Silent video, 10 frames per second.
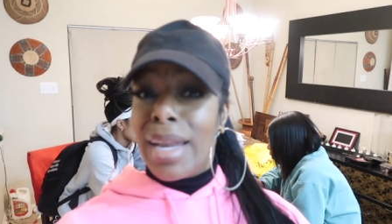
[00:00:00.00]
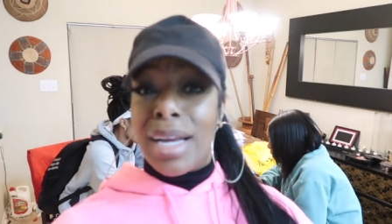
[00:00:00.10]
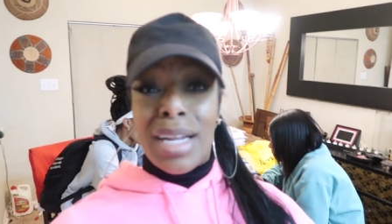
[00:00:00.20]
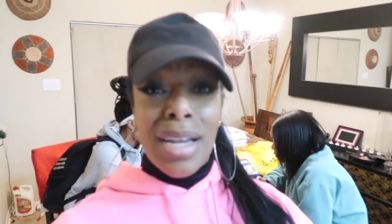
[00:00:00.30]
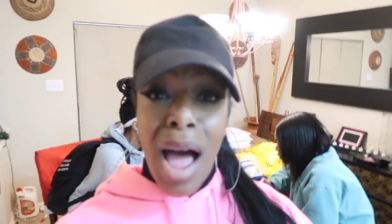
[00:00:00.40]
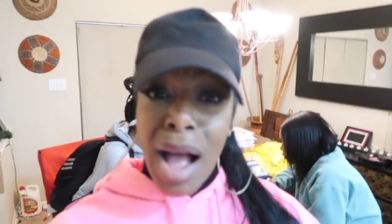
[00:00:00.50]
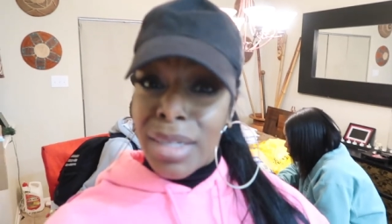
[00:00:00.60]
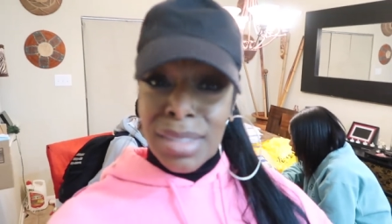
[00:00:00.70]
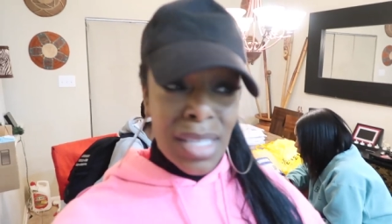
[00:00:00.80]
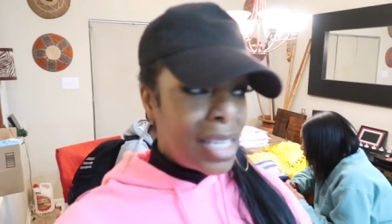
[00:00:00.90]
10
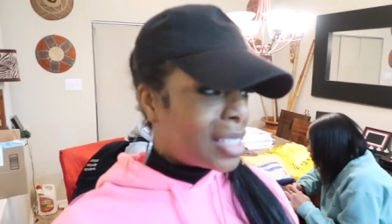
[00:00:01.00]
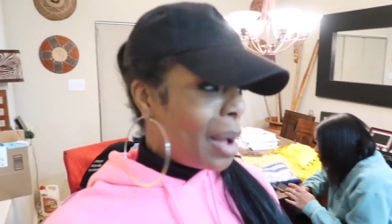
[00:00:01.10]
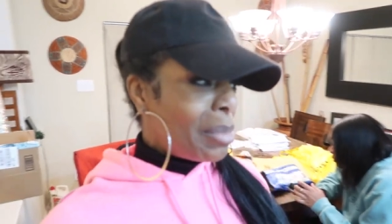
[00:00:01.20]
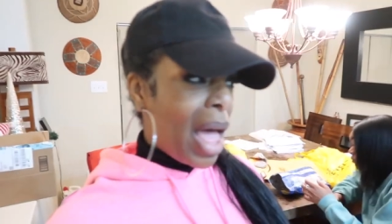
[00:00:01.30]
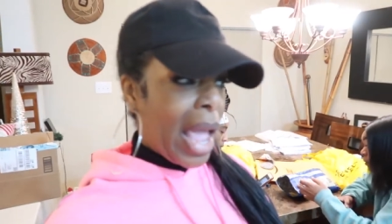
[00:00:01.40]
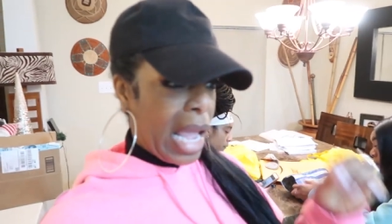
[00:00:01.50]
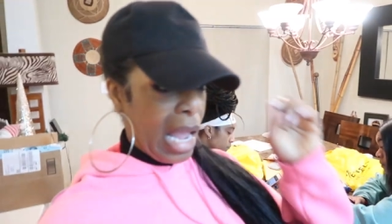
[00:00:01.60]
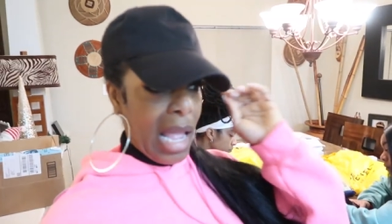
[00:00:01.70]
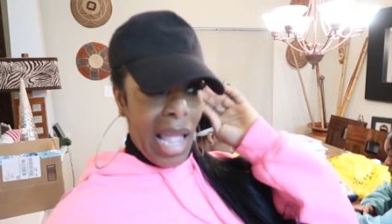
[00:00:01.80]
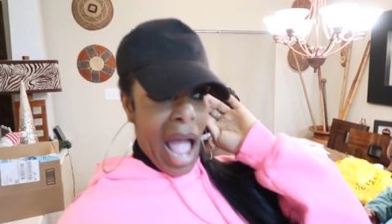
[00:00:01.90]
o'clock, sis. I'm like,
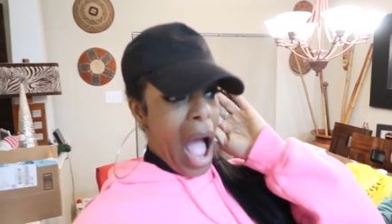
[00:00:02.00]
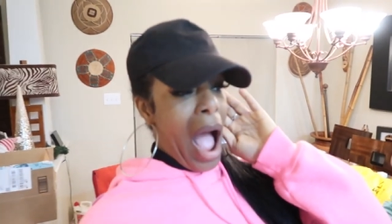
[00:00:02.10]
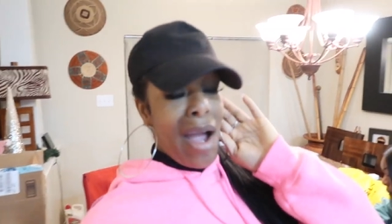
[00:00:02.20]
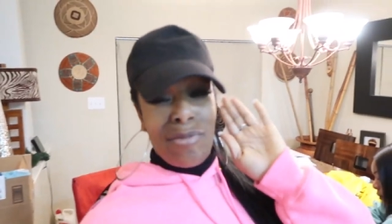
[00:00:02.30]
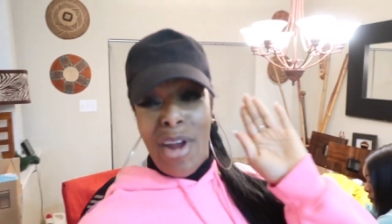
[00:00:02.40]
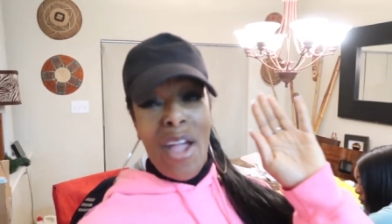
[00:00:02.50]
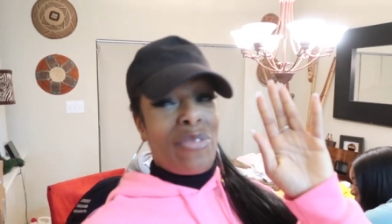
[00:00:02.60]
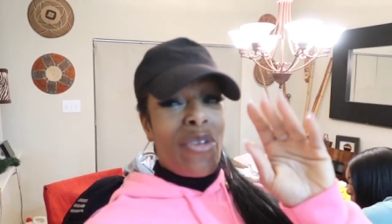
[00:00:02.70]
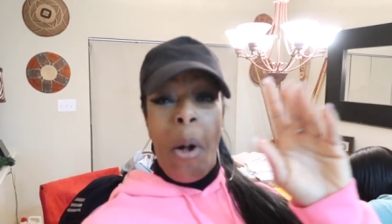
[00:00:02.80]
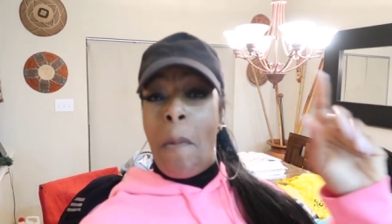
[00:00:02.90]
I'm
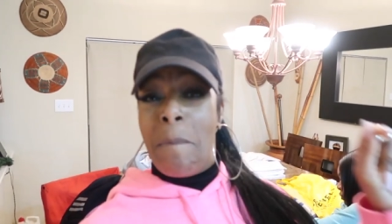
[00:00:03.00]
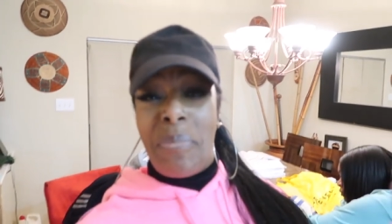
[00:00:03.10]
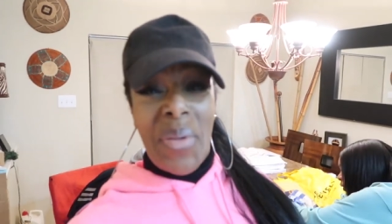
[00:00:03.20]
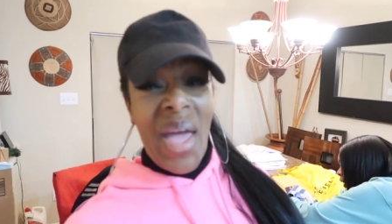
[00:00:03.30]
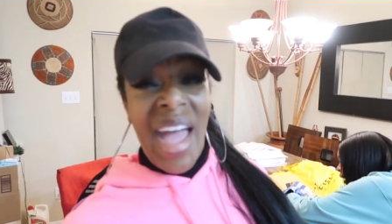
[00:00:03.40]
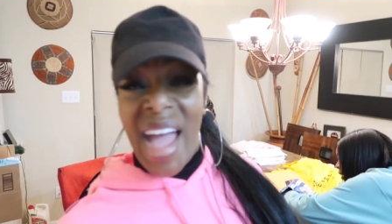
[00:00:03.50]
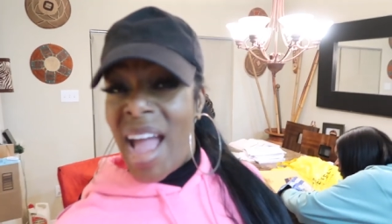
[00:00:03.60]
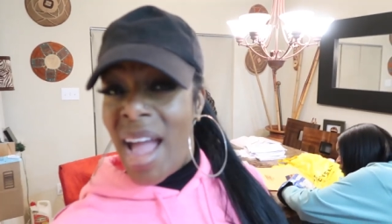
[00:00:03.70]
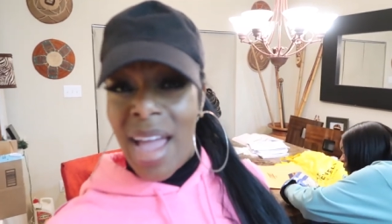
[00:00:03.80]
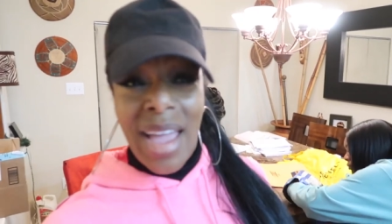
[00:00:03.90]
ready for
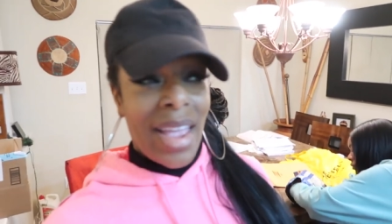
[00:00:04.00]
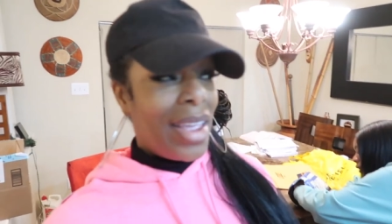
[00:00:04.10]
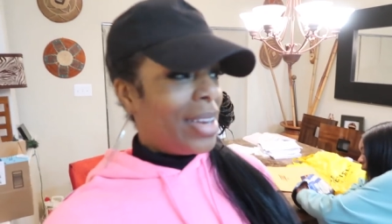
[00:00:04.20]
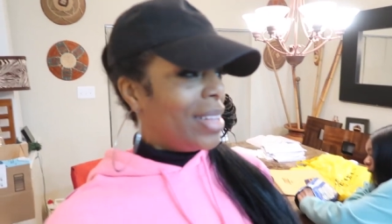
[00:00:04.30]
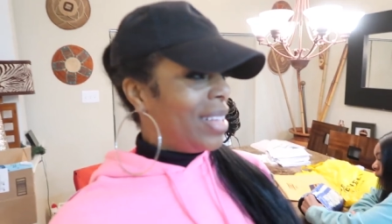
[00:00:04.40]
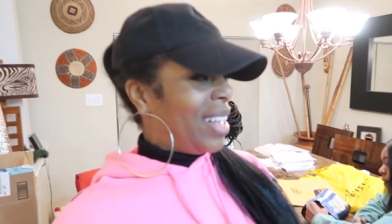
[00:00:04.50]
bed.